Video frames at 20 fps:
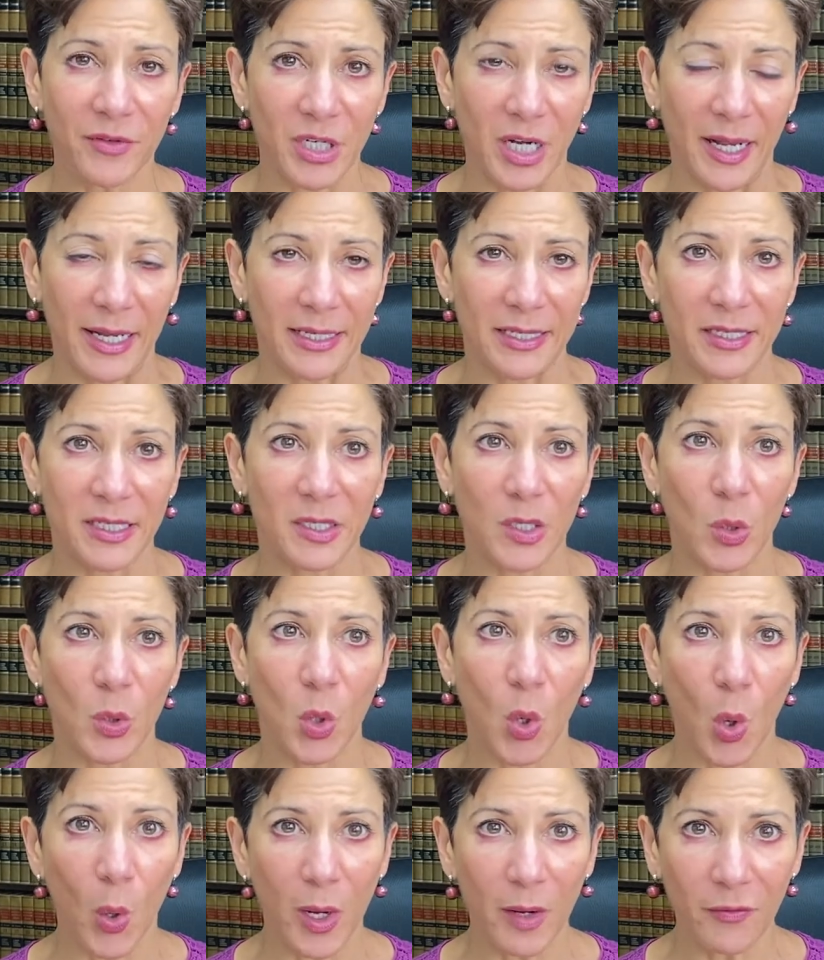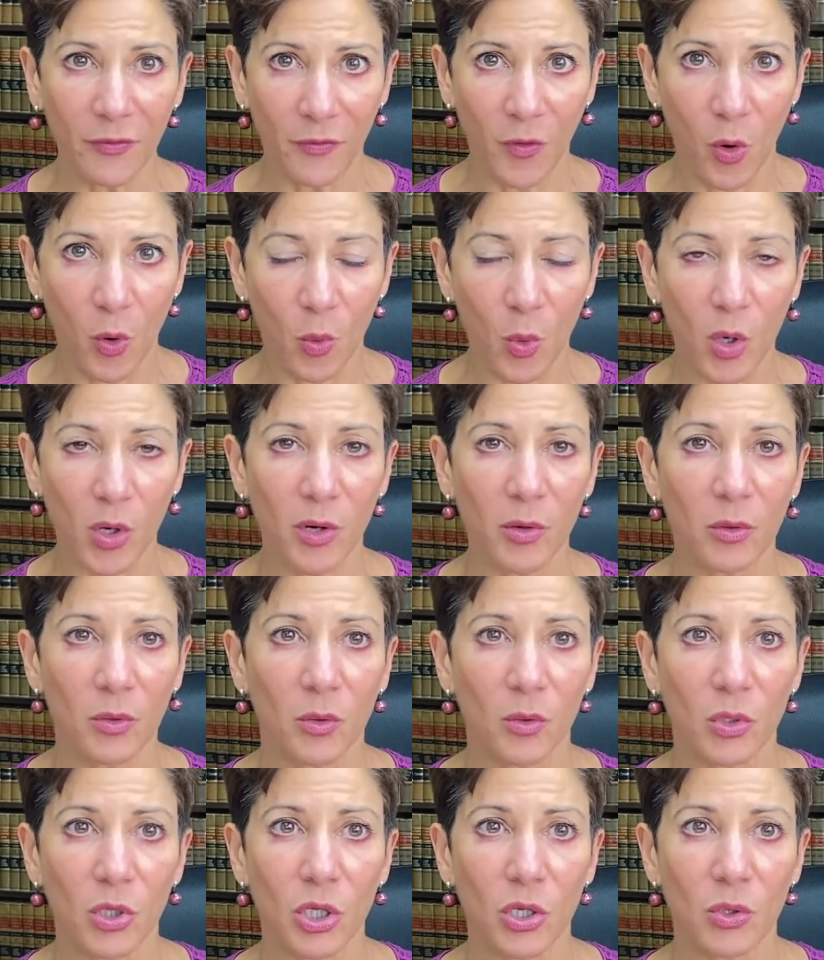done. So going forward,
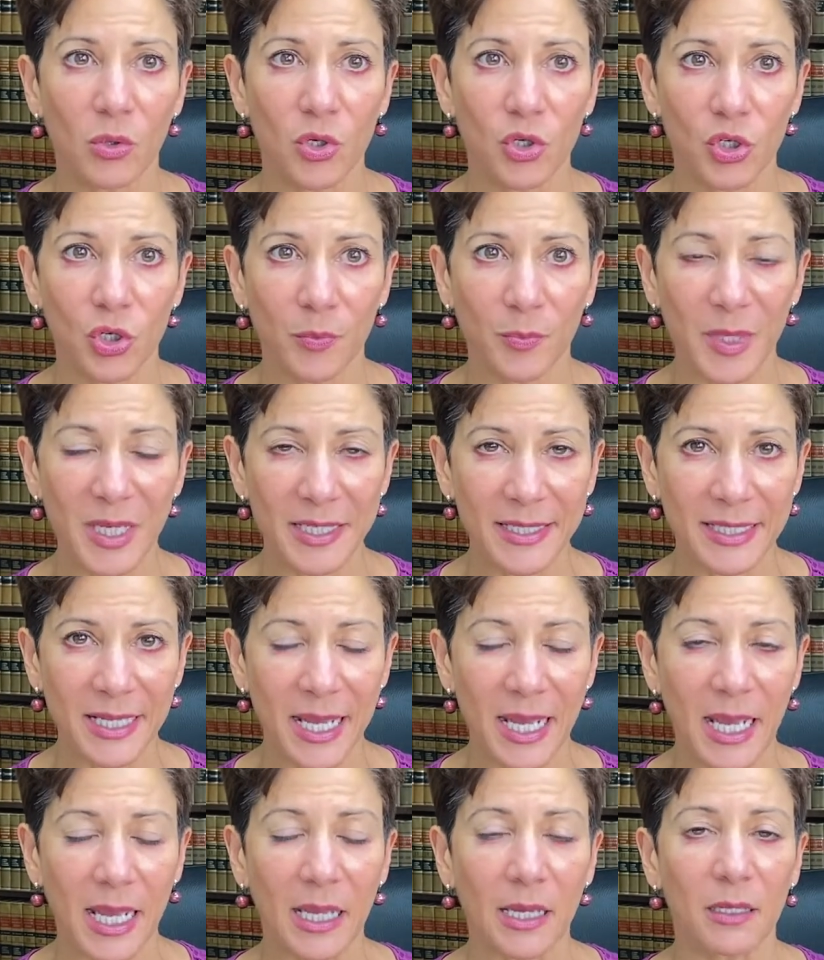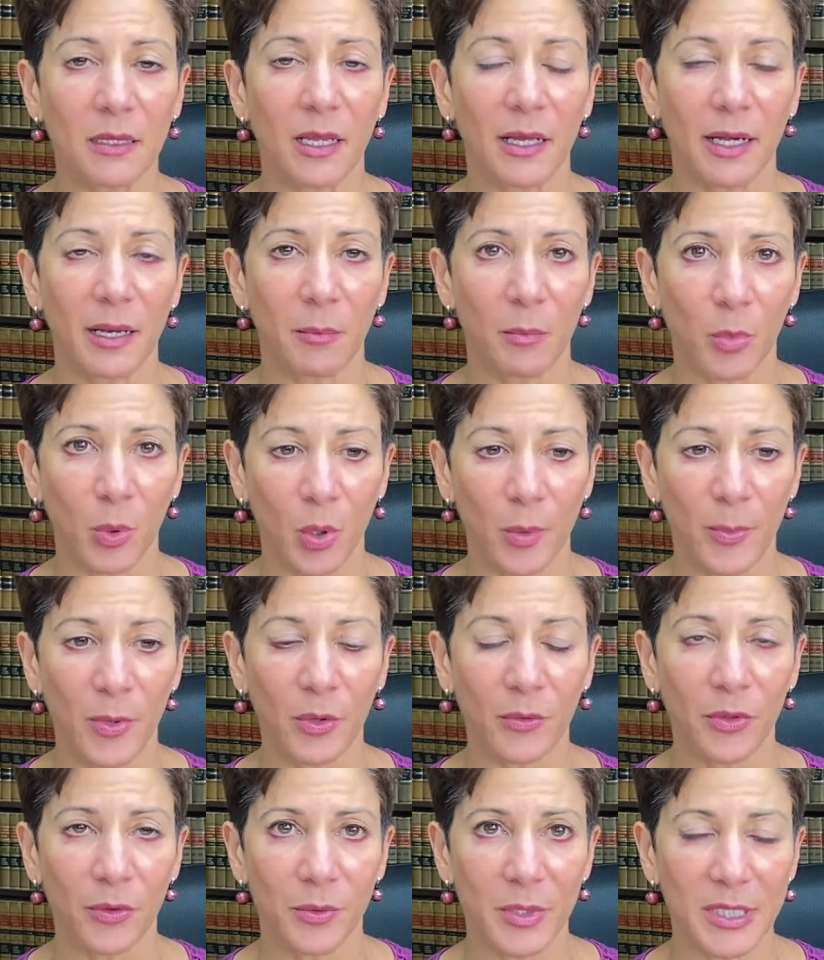you should be seeing that
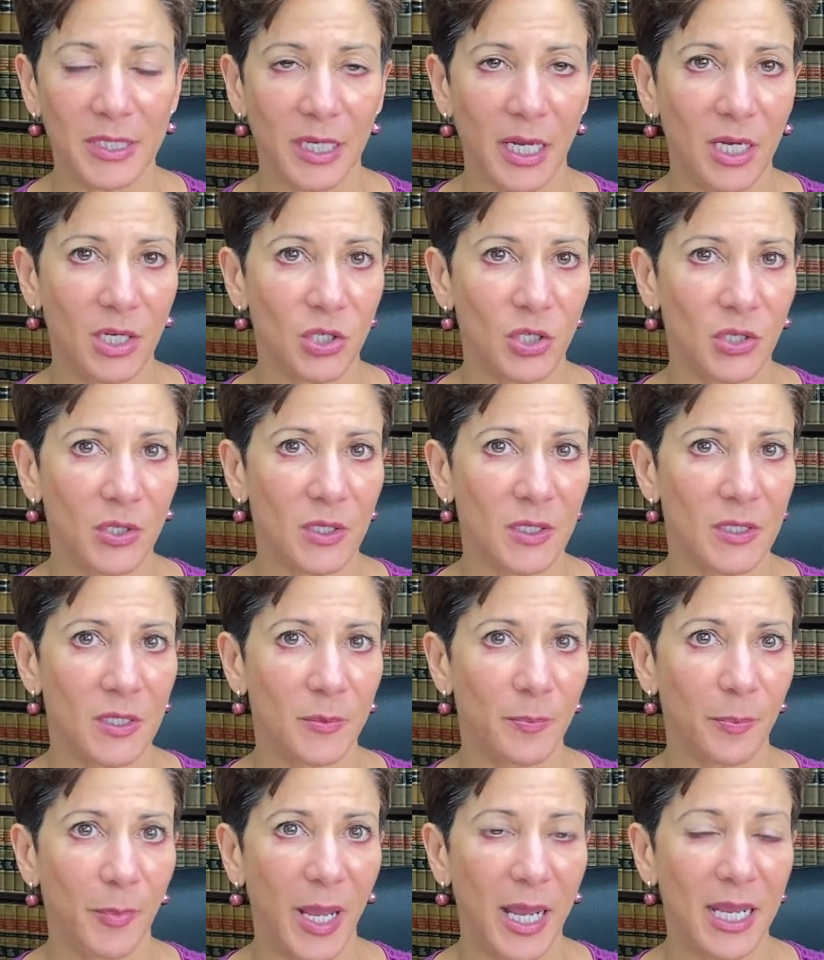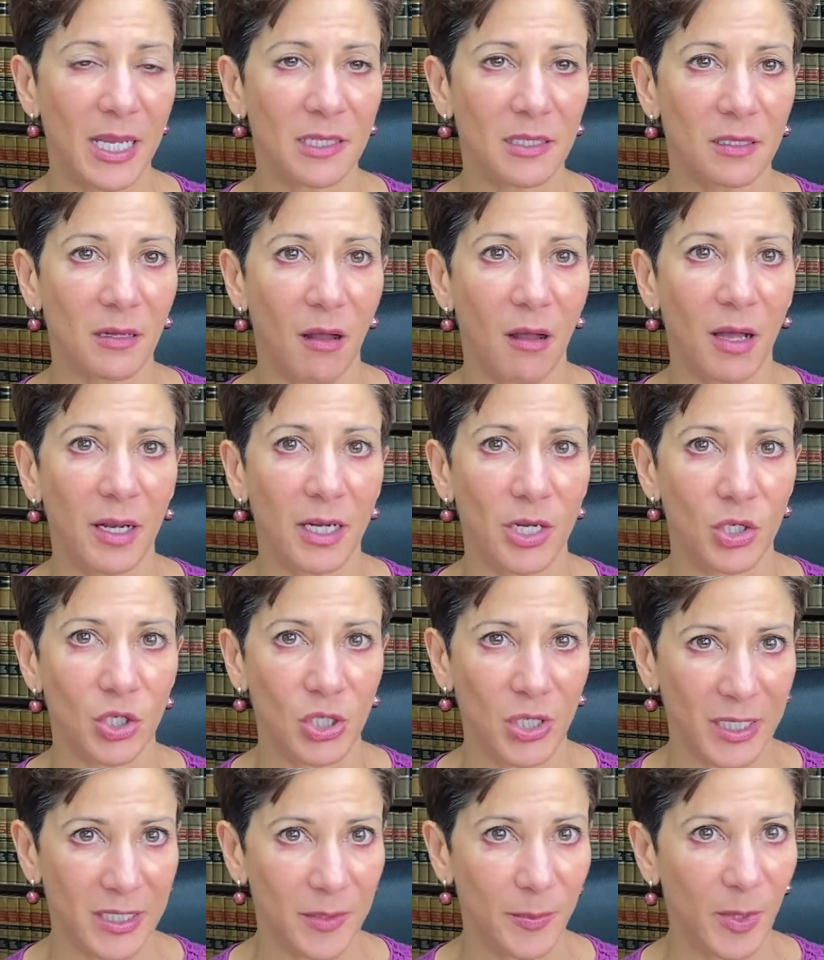employment authorizations based on
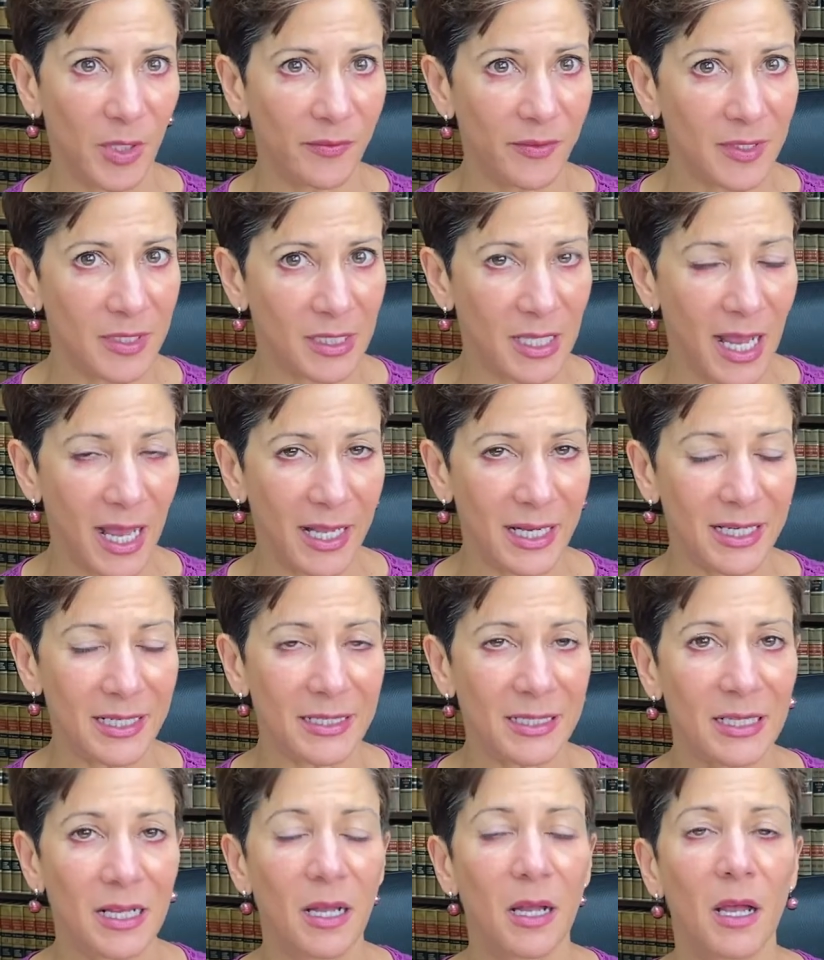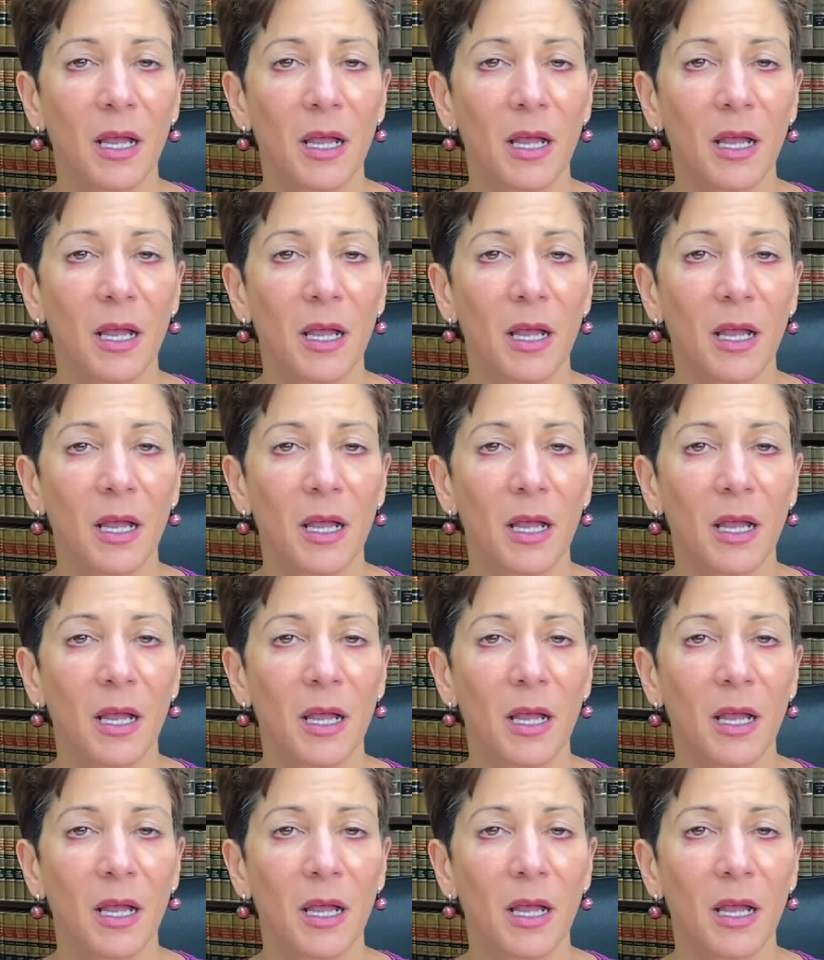adjustment of status